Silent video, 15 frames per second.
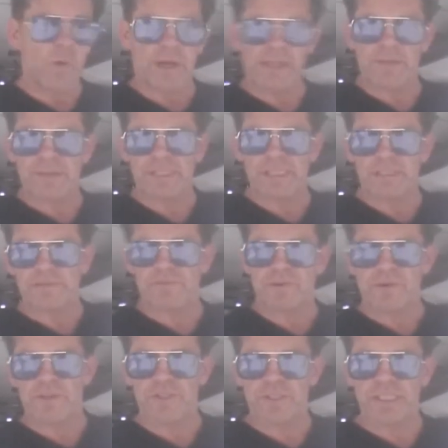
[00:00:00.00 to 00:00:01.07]
of the other
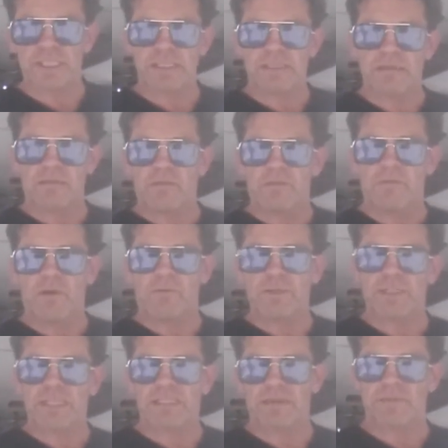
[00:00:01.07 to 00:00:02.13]
disadvantages of
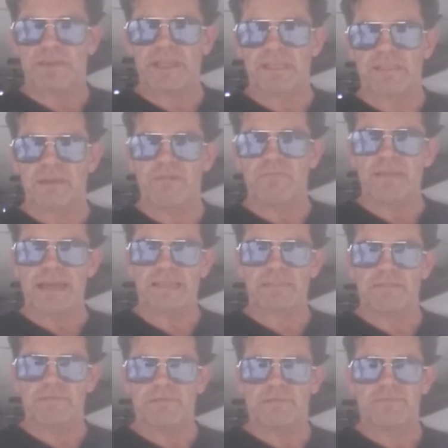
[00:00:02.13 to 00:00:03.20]
obviously something so
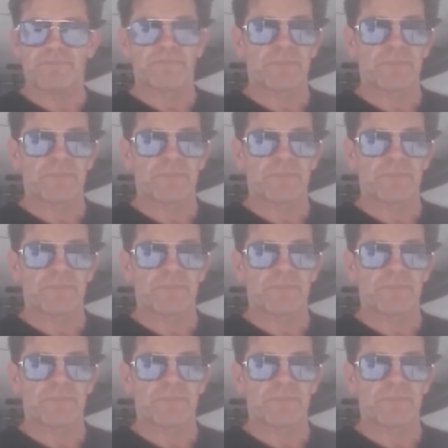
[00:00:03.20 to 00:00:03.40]
massive